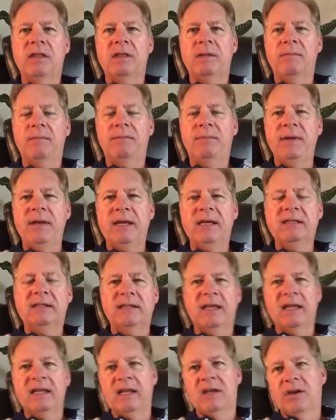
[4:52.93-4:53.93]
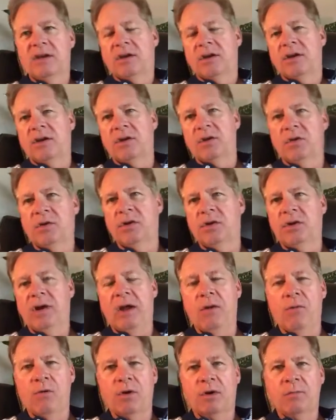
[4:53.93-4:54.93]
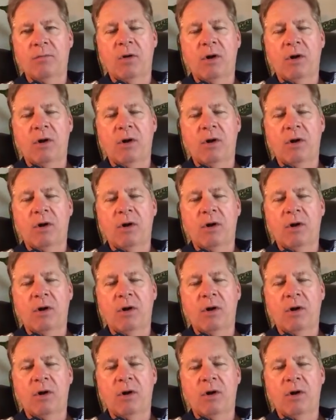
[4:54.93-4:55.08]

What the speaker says: the biggest thing you can do in your network